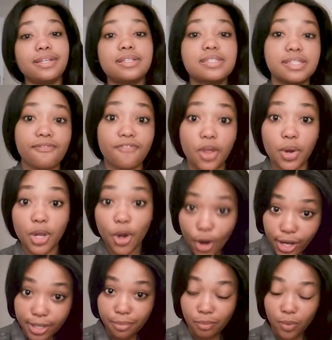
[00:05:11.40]
It's a very
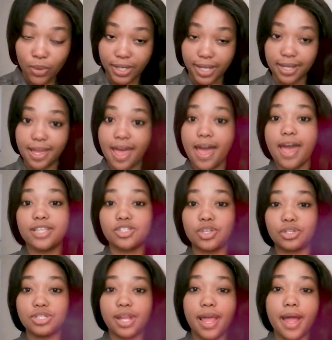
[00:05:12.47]
early morning, so
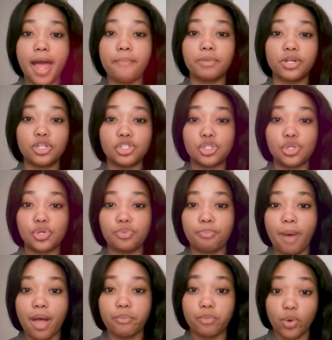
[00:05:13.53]
today I'm gonna do
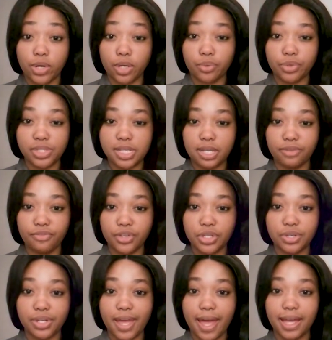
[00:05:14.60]
my morning routine for you
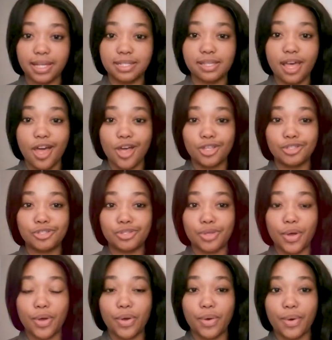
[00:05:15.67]
guys.
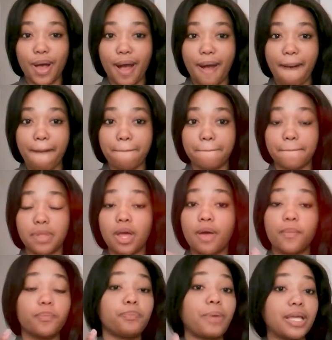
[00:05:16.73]
So um,
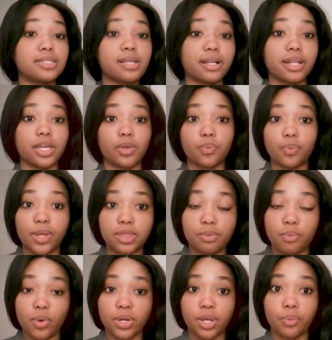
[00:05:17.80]
basically what the
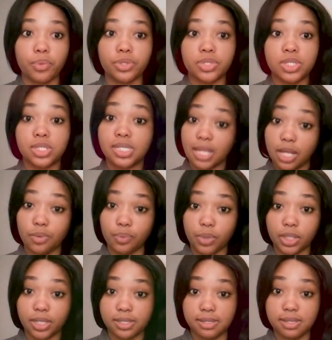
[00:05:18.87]
morning routine will
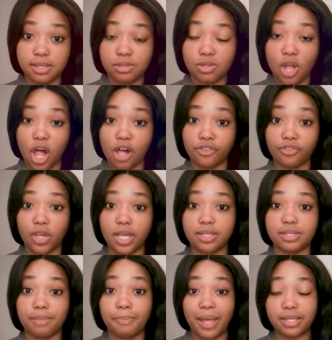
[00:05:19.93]
consist of is
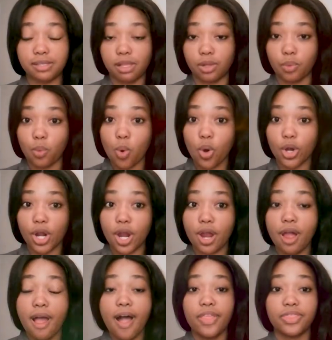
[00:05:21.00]
the micellar water,
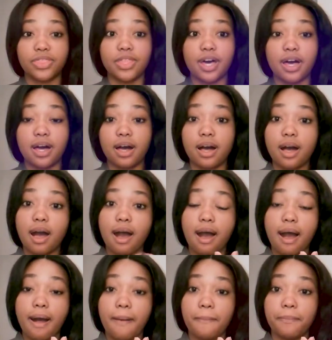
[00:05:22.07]
the
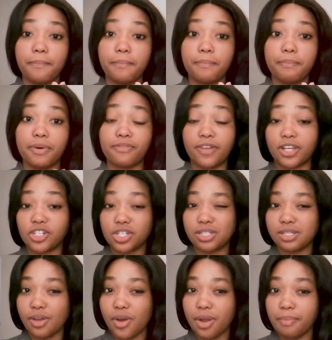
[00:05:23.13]
um, perfection
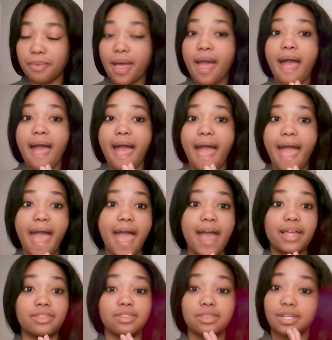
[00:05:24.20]
serum,
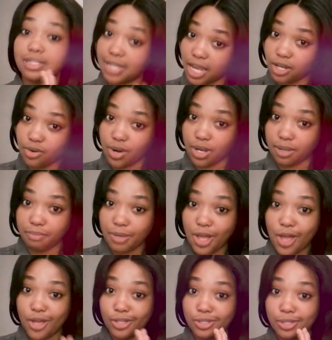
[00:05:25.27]
and the day cream.
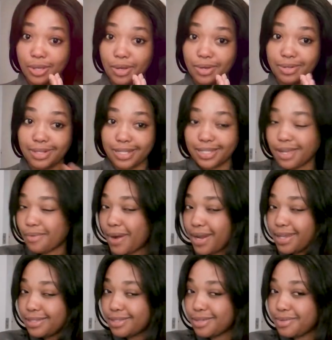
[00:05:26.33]
So let's get right
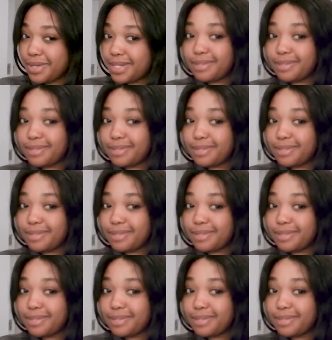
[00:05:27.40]
into it.